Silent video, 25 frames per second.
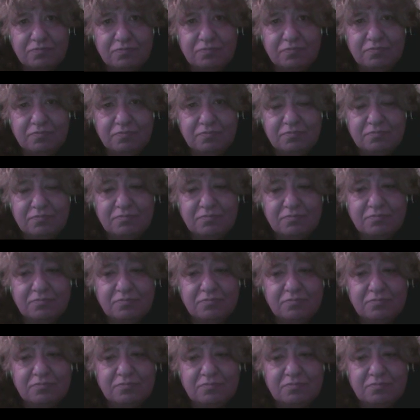
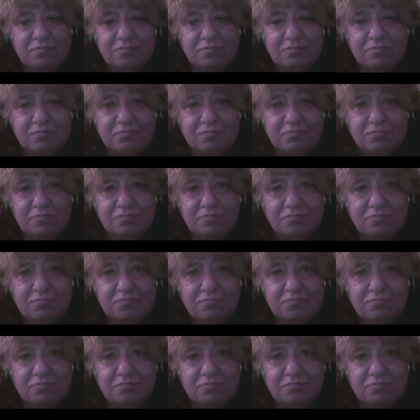Nothing is said.